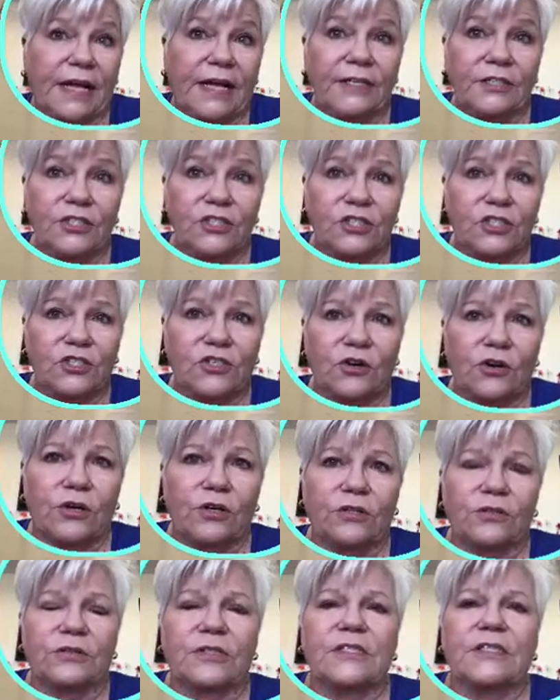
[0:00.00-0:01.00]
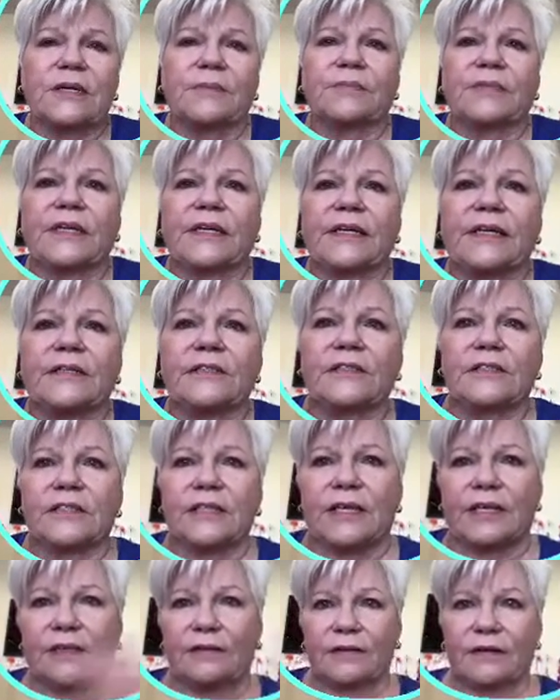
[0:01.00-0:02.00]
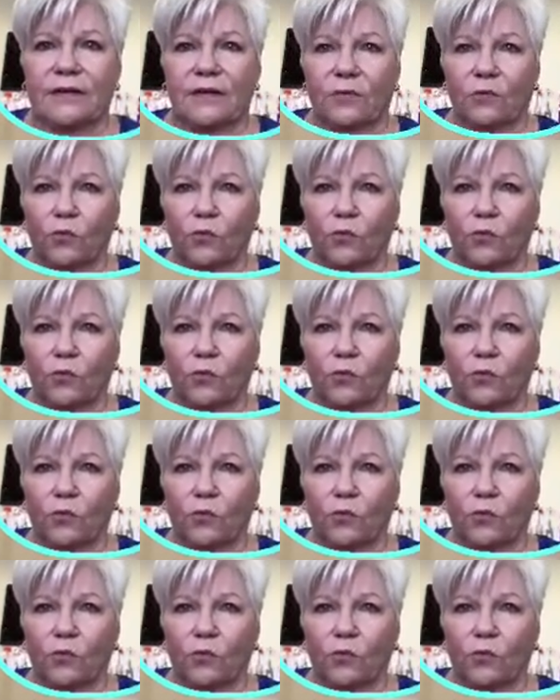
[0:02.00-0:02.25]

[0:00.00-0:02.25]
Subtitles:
I just start on something else that